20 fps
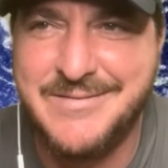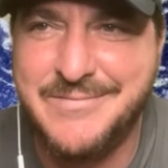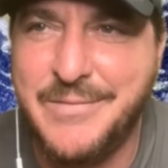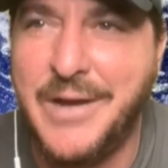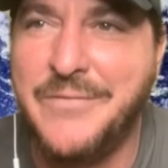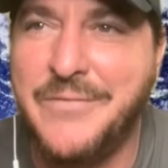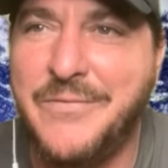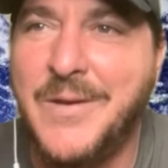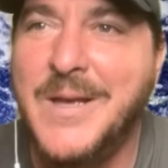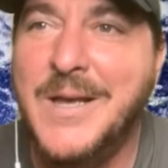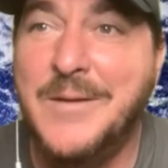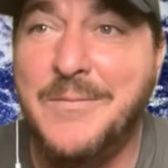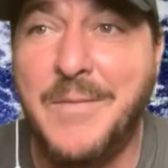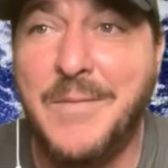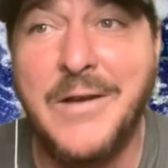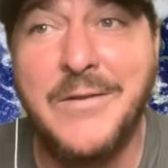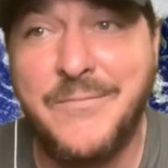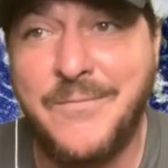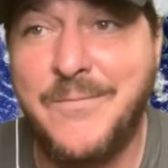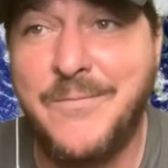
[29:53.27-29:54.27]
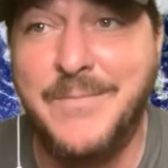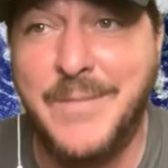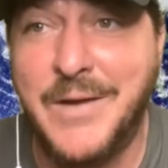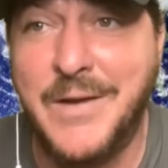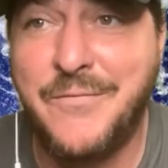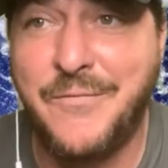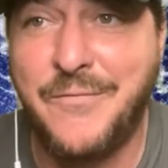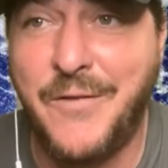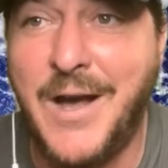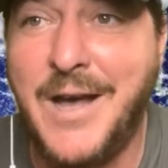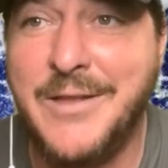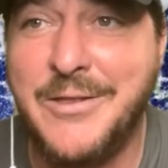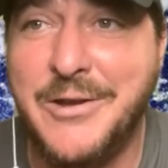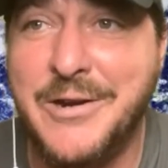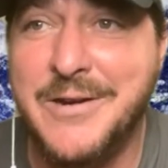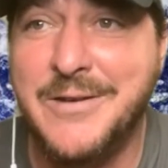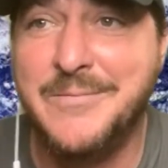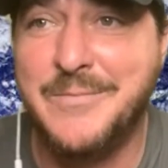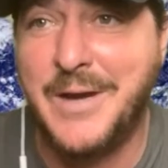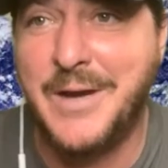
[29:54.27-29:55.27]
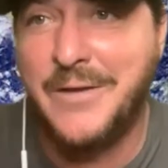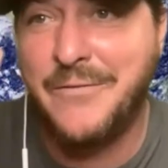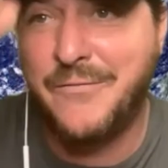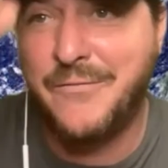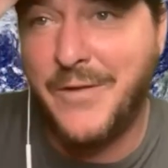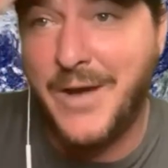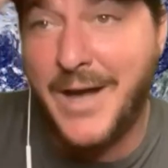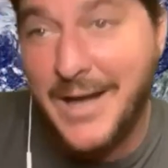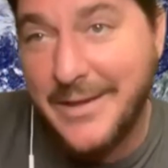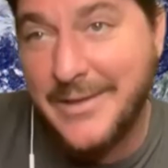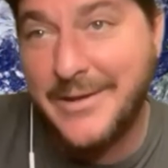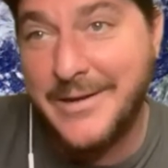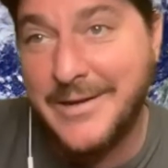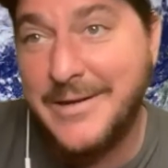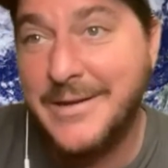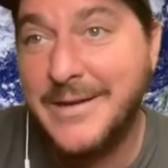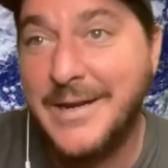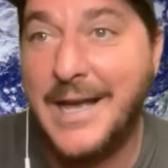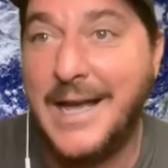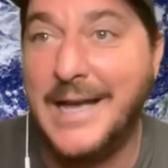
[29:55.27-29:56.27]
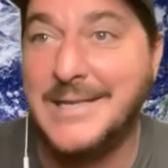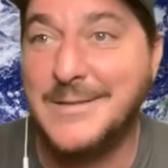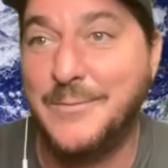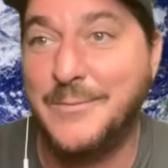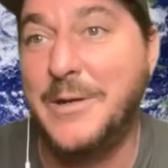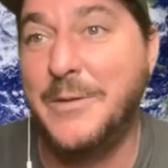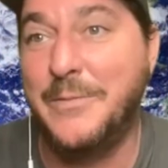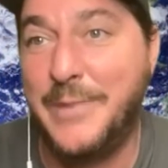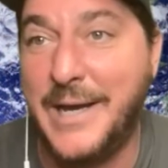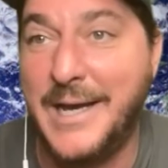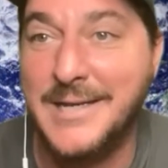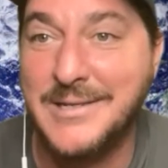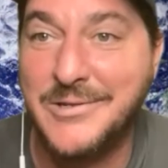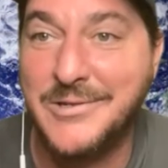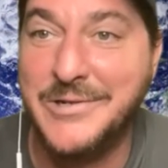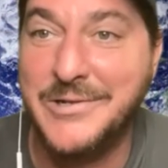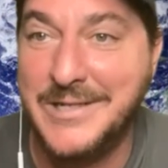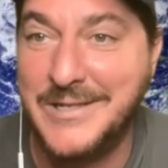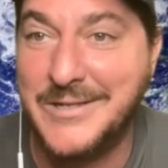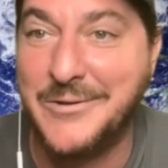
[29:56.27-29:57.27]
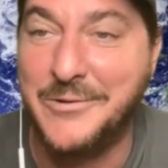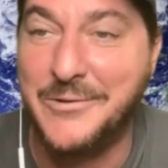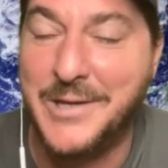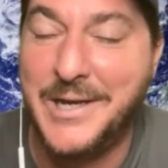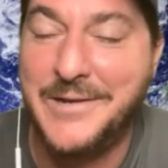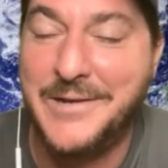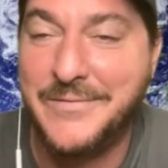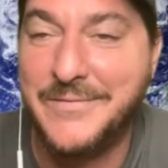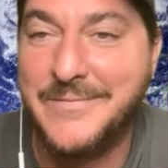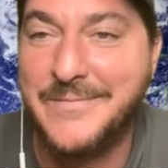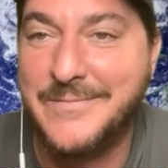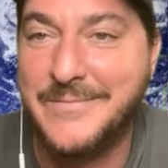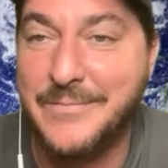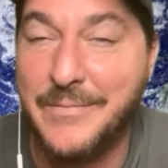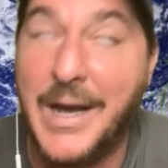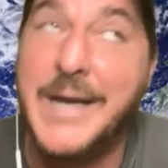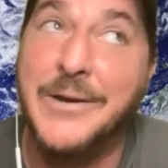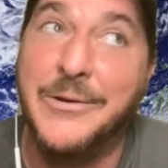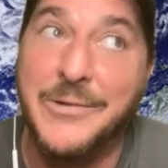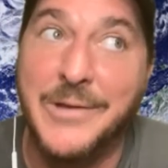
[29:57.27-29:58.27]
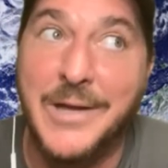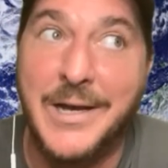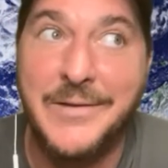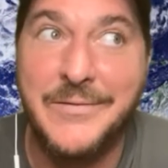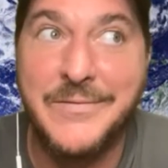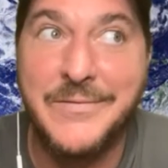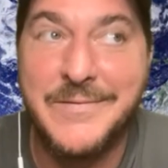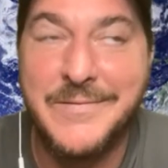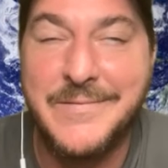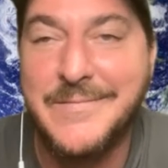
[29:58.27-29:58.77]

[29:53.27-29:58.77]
My father has been a pastor his whole life, my whole life.